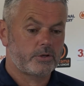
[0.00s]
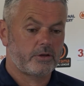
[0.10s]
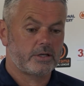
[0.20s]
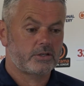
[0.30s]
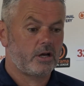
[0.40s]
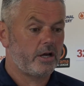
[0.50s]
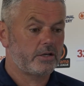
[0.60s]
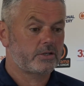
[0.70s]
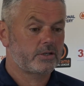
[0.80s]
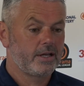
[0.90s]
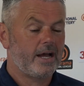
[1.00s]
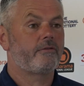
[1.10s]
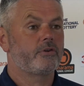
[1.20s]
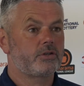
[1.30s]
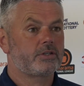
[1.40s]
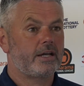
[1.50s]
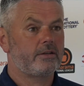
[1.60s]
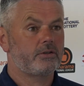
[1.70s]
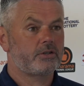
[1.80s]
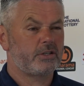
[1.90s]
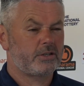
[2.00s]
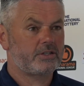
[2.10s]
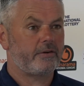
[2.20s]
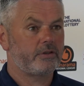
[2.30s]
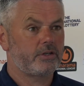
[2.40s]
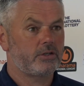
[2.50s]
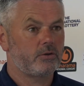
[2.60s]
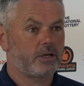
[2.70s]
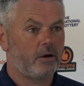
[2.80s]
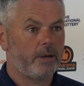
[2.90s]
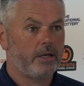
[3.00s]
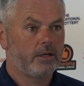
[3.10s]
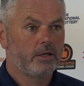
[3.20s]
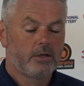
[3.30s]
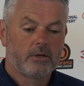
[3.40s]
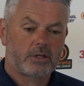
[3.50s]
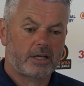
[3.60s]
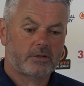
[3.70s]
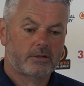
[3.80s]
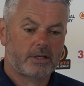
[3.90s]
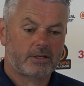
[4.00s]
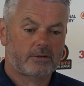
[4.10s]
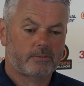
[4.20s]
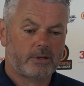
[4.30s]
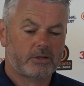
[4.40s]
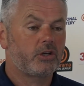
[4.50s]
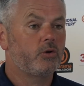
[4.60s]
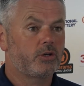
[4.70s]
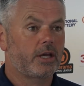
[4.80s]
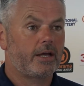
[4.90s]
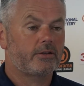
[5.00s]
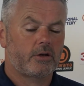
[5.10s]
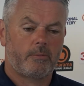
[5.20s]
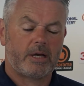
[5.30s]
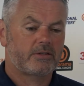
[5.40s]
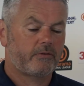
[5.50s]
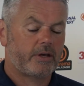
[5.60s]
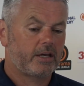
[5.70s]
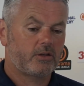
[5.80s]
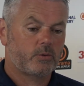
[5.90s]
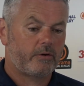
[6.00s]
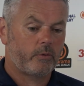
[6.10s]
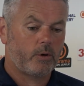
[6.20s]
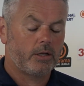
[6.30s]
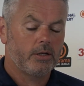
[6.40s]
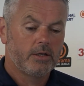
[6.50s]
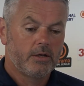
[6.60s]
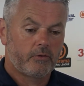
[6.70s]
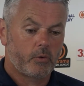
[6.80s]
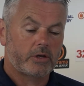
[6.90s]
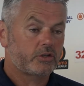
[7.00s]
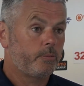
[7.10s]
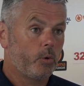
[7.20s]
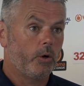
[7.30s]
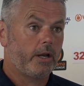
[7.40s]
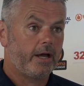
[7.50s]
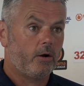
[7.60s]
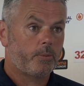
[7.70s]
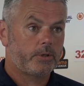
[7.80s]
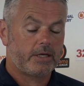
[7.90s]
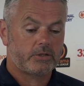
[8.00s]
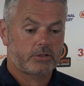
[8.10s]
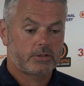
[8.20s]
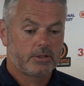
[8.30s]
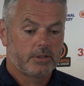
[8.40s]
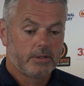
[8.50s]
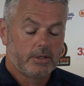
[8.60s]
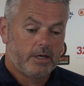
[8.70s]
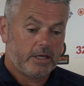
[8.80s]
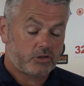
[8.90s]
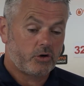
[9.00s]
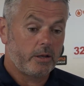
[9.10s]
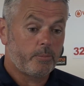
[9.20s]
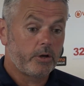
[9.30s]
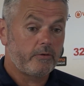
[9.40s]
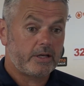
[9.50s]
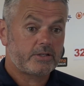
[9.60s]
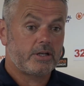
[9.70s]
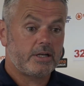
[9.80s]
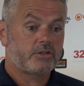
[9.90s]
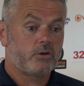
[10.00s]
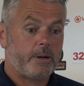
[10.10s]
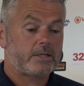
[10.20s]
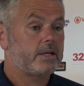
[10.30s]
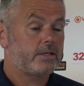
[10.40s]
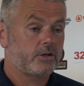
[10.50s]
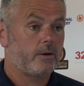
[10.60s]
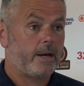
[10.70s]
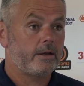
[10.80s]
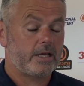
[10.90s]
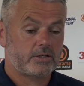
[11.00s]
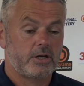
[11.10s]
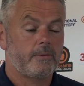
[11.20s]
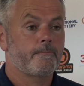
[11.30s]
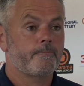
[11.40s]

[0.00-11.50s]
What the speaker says: I think it's the highest average attendance since the 70s, you tell me. So that's huge again. So a massive thank you to everyone for their support and help. And let's try and improve and let's do better this time out next year.